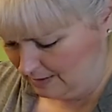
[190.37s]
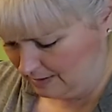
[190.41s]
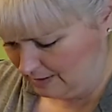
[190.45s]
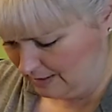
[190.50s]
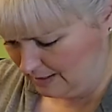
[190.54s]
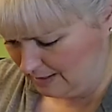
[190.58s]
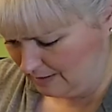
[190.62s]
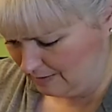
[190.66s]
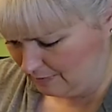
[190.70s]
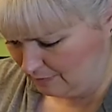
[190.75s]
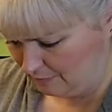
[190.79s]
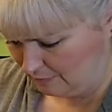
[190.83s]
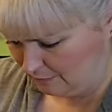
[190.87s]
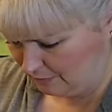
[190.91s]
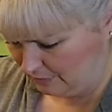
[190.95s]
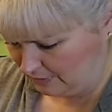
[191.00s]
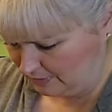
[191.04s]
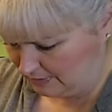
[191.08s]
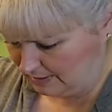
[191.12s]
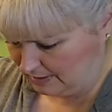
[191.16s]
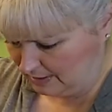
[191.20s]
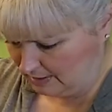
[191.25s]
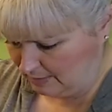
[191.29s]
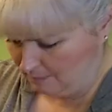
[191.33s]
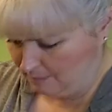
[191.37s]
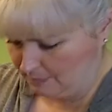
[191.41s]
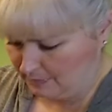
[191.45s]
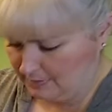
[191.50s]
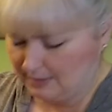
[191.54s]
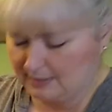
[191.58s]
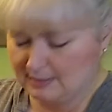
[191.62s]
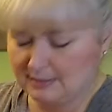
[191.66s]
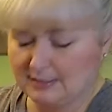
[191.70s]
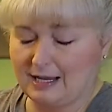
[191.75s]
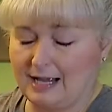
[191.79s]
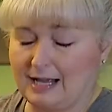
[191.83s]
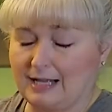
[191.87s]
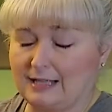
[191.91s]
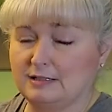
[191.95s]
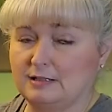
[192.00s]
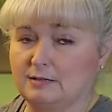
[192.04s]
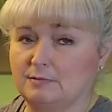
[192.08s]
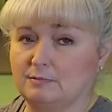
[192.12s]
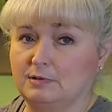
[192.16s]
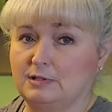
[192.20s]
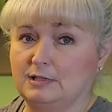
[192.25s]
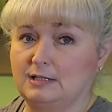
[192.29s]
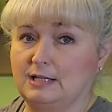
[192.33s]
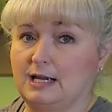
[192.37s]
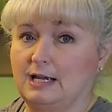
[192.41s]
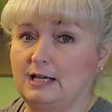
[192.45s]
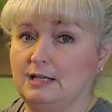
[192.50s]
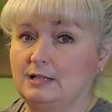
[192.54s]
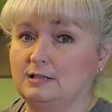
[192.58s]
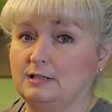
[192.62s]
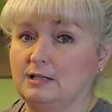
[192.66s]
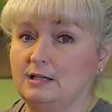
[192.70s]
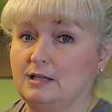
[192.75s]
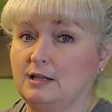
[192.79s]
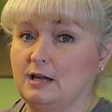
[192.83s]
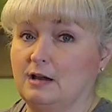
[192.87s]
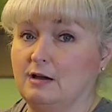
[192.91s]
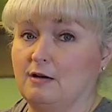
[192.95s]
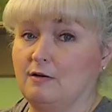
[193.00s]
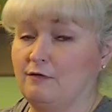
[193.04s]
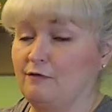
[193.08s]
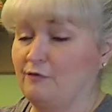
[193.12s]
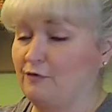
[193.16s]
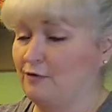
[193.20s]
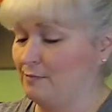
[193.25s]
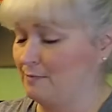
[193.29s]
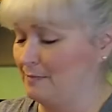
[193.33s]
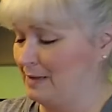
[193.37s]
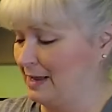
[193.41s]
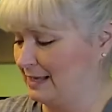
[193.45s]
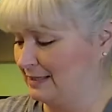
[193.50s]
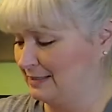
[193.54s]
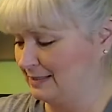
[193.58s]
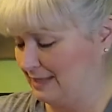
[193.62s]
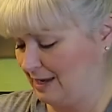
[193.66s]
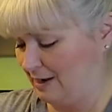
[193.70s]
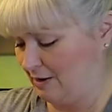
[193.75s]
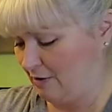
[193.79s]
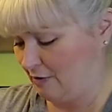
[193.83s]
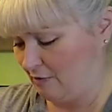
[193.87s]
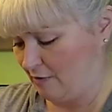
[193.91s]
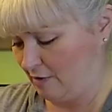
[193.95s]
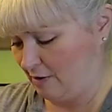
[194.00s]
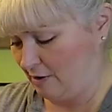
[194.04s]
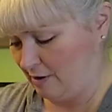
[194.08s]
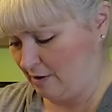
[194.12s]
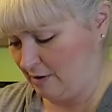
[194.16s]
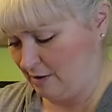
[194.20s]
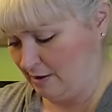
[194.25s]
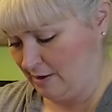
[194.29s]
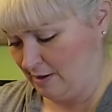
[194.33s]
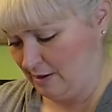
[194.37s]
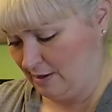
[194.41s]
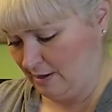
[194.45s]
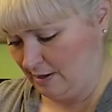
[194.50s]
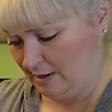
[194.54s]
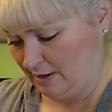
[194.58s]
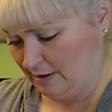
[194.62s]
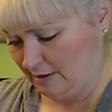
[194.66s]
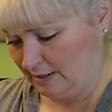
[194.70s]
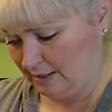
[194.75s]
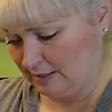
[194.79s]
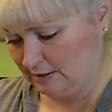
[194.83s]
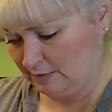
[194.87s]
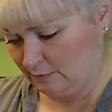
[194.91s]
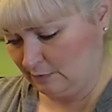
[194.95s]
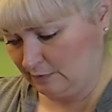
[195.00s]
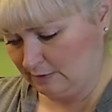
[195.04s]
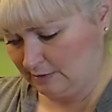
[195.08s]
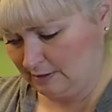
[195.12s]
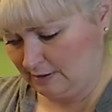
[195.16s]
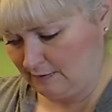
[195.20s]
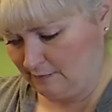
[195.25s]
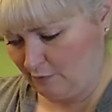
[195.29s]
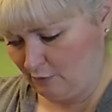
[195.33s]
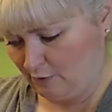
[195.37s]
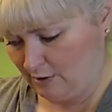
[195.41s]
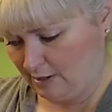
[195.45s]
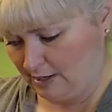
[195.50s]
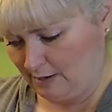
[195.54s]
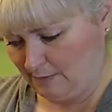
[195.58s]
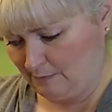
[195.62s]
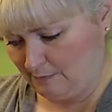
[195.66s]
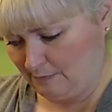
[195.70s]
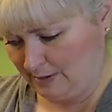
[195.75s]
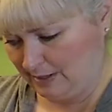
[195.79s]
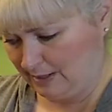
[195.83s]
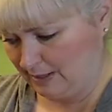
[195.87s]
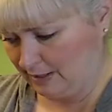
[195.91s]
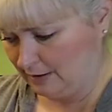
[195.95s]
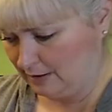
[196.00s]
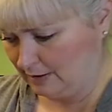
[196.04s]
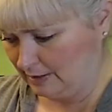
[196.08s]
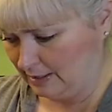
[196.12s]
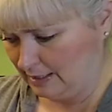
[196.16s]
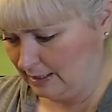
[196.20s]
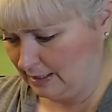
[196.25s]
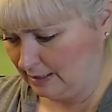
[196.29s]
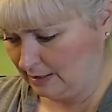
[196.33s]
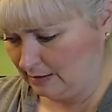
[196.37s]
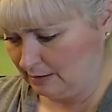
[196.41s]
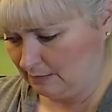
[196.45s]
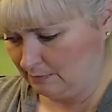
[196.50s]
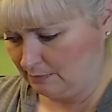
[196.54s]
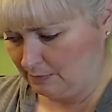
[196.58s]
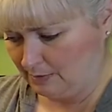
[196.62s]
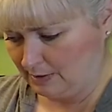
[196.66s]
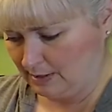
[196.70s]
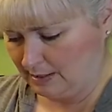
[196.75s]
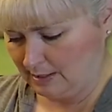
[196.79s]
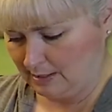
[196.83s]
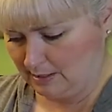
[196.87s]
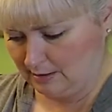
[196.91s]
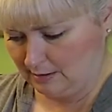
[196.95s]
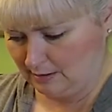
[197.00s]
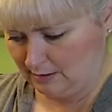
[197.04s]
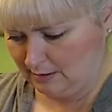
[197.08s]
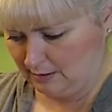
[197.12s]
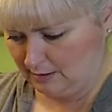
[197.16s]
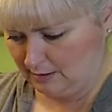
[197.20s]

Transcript: I don't know if you can see it, but it's got some stains in there from mascara. These ones have already been cleaned, but